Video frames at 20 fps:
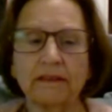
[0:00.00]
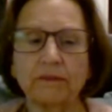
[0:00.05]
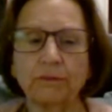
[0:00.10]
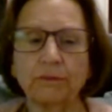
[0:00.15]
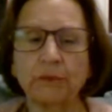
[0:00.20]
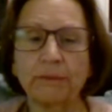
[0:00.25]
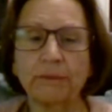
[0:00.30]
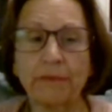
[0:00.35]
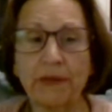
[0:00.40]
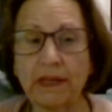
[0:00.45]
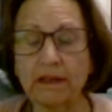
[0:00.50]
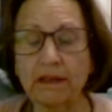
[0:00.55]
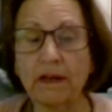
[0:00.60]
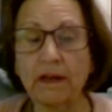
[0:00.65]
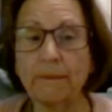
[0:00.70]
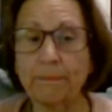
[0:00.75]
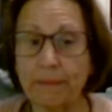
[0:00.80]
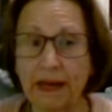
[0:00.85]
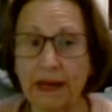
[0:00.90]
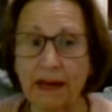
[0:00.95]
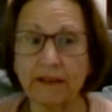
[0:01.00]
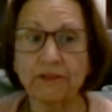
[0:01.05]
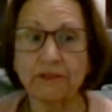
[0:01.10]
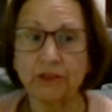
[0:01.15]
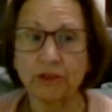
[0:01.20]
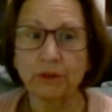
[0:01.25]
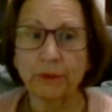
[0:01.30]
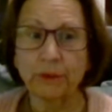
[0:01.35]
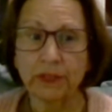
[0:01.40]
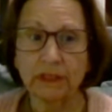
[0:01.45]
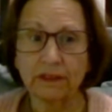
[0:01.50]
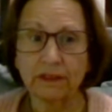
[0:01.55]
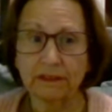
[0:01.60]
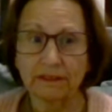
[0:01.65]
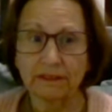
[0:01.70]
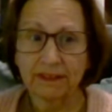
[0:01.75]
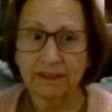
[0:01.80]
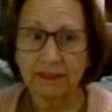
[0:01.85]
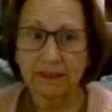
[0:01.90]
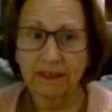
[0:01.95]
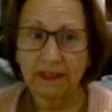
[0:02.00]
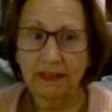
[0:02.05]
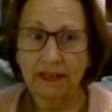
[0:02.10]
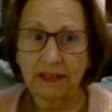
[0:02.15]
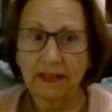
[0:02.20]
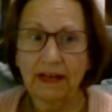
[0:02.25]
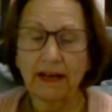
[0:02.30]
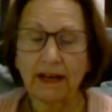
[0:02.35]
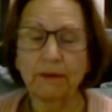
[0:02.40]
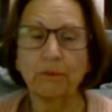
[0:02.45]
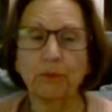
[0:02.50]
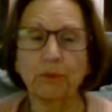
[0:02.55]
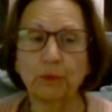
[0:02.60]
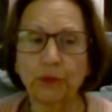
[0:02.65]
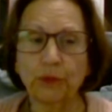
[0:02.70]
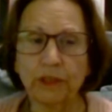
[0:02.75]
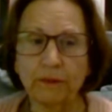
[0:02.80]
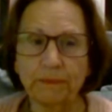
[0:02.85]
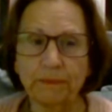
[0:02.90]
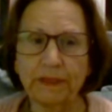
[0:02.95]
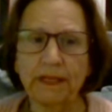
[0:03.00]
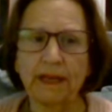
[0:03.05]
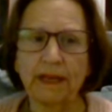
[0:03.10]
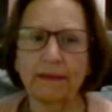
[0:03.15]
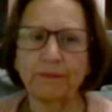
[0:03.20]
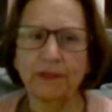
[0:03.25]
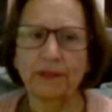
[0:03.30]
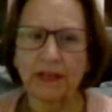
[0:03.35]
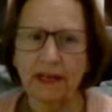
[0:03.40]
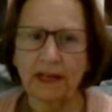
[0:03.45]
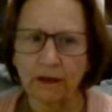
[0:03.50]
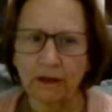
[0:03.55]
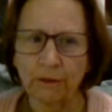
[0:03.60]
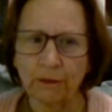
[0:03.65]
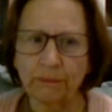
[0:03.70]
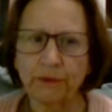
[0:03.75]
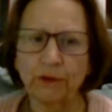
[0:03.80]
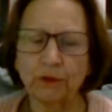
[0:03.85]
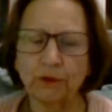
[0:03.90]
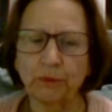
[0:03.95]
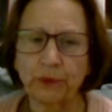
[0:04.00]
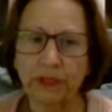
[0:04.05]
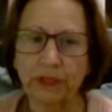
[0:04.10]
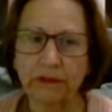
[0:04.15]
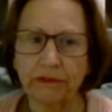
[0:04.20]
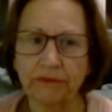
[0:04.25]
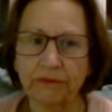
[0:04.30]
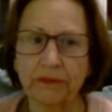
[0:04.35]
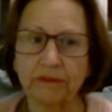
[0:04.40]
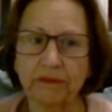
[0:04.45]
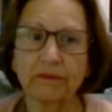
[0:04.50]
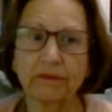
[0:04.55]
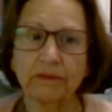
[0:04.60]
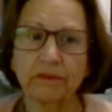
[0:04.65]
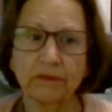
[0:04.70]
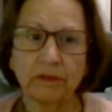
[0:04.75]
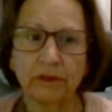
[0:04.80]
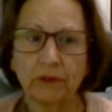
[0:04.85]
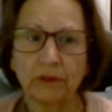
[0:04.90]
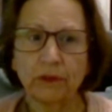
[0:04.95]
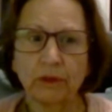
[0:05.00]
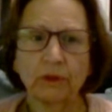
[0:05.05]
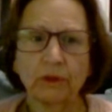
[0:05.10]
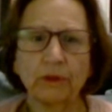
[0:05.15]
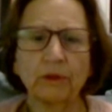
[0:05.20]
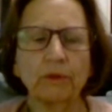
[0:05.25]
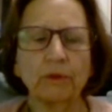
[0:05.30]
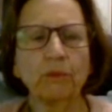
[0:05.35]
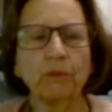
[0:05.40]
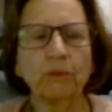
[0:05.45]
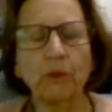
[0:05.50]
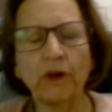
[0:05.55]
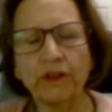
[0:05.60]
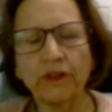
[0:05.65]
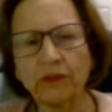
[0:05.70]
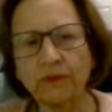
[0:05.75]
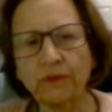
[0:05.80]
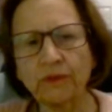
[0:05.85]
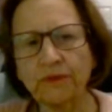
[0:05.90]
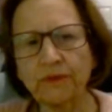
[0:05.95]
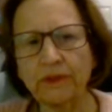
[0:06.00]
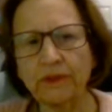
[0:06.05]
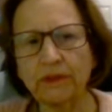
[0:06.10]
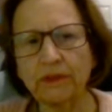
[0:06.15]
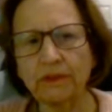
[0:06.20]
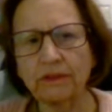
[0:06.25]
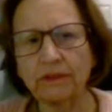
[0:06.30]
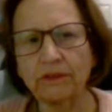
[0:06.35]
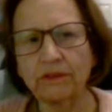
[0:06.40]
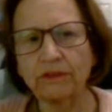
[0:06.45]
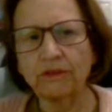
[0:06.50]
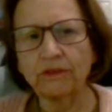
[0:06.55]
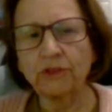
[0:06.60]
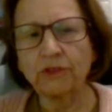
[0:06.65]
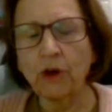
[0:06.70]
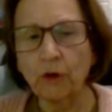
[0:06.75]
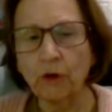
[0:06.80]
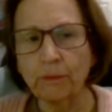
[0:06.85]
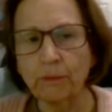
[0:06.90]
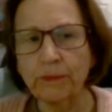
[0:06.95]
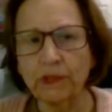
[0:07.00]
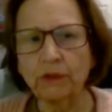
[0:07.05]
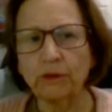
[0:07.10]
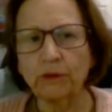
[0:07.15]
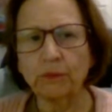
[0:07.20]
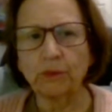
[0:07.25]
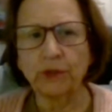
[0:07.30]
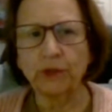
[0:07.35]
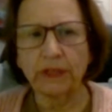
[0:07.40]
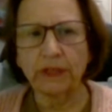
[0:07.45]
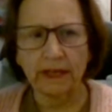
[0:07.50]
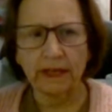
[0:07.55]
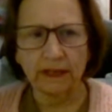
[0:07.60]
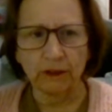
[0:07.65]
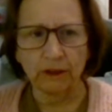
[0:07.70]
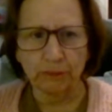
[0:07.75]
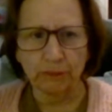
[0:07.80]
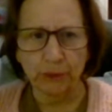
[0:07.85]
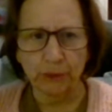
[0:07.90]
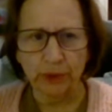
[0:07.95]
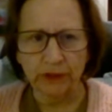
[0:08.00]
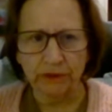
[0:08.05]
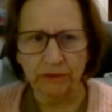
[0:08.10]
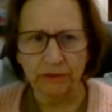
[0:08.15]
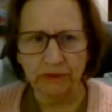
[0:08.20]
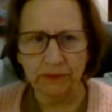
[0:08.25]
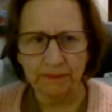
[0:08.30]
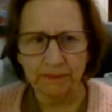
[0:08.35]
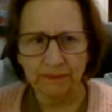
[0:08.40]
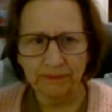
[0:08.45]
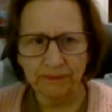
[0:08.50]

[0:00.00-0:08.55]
We may come back to it. I want to be able to help you with what you've told me you want help with.